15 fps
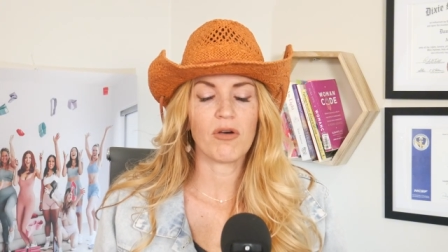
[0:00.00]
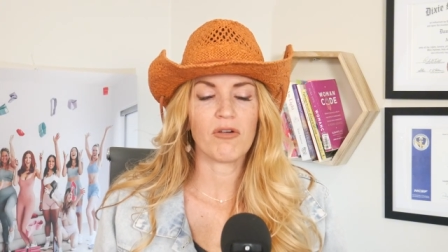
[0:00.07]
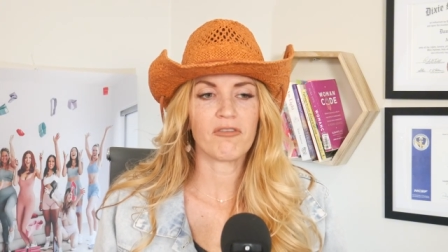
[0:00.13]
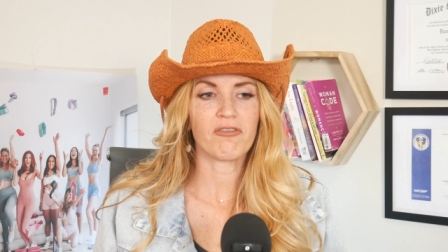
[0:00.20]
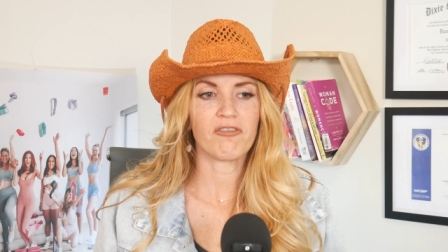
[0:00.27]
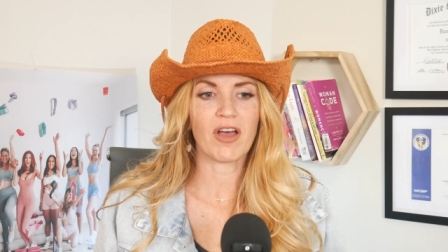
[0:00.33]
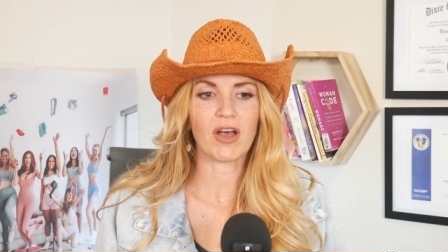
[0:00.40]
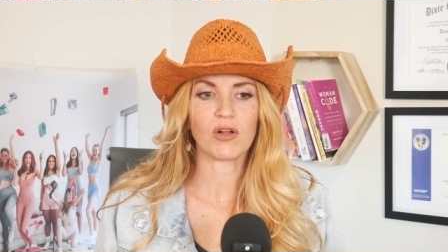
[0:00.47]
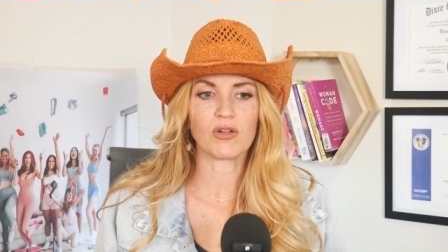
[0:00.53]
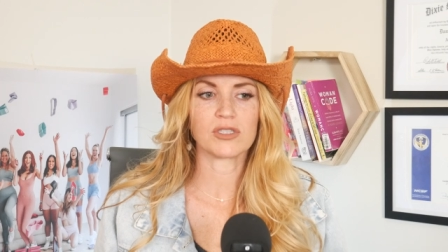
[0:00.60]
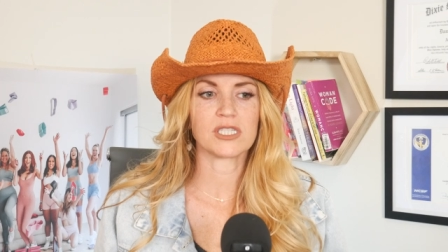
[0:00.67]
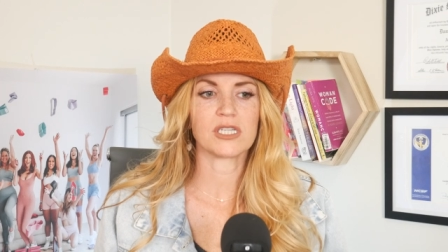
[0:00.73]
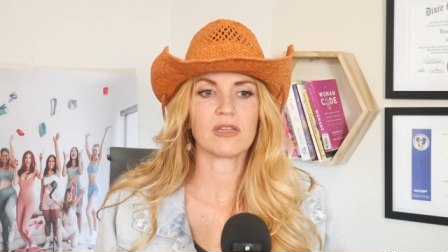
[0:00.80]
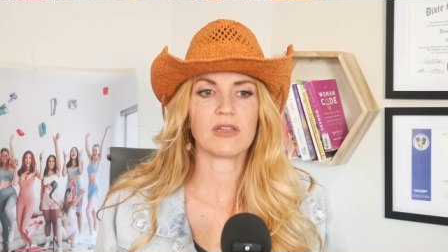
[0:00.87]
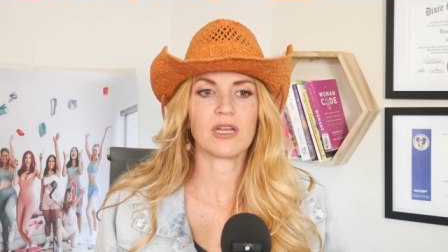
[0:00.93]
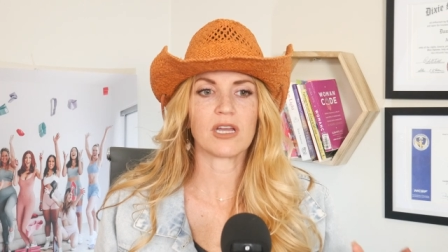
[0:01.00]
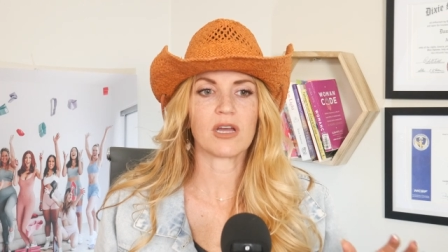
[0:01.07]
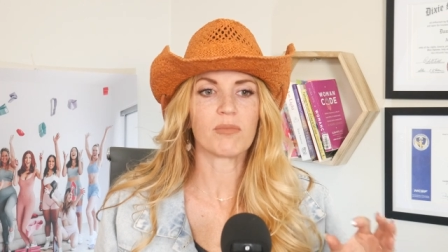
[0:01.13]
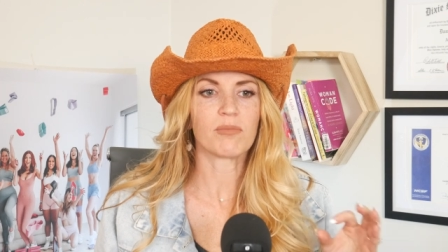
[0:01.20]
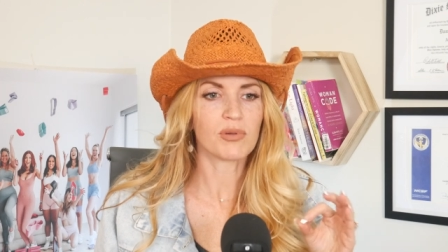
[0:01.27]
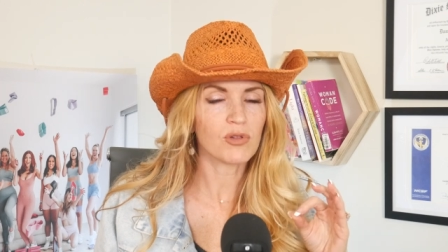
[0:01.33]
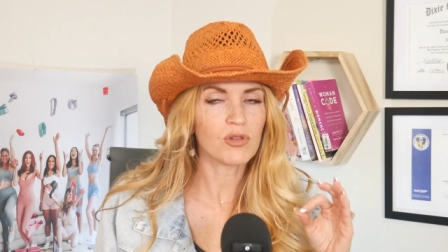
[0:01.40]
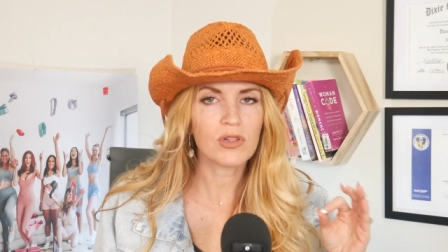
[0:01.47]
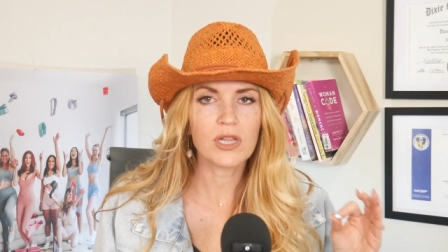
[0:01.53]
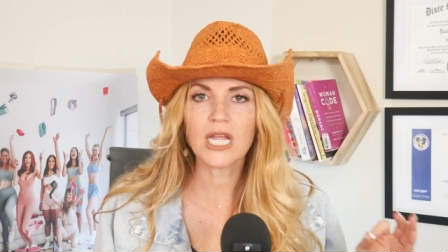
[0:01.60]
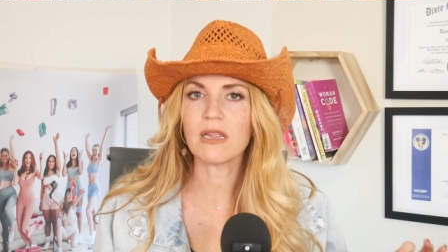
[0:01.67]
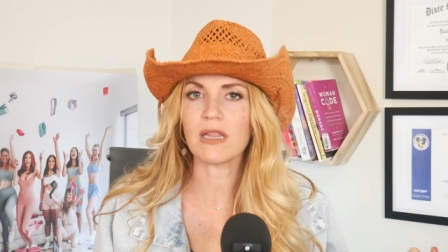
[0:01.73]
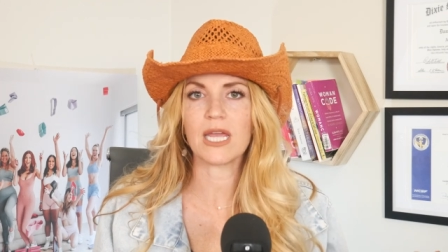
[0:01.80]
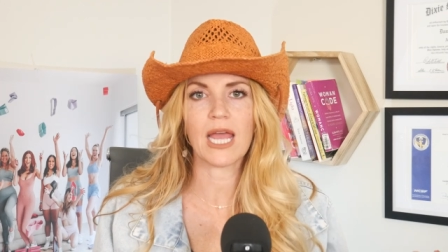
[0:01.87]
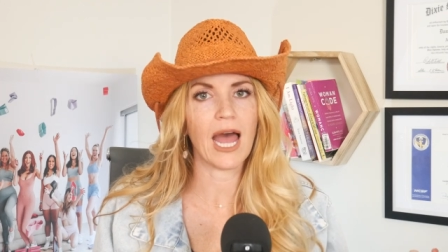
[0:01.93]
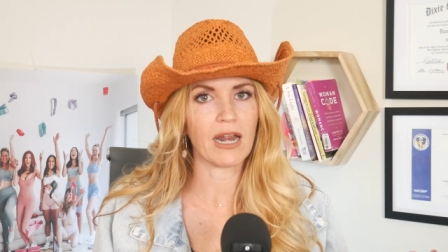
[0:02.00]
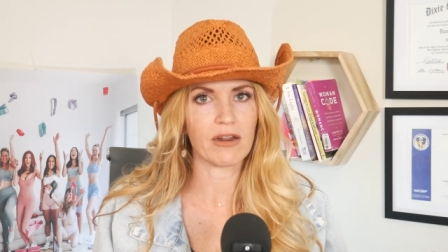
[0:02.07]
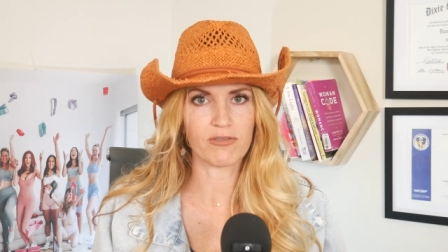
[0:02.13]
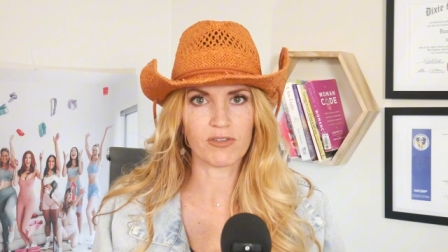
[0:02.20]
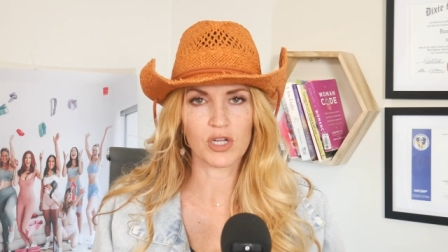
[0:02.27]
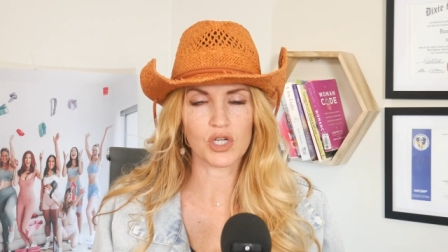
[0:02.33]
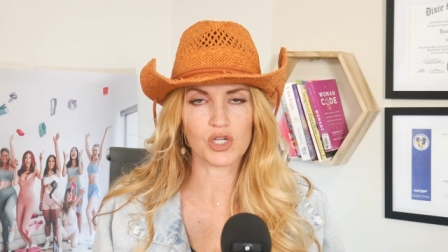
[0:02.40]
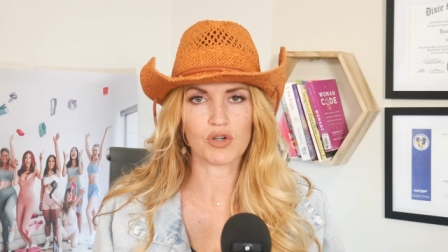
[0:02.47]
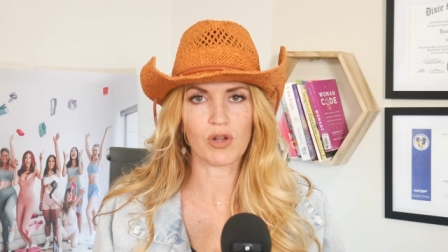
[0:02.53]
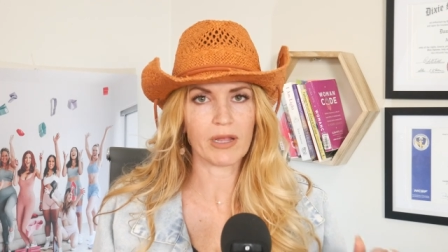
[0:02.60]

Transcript: felt completely out of control,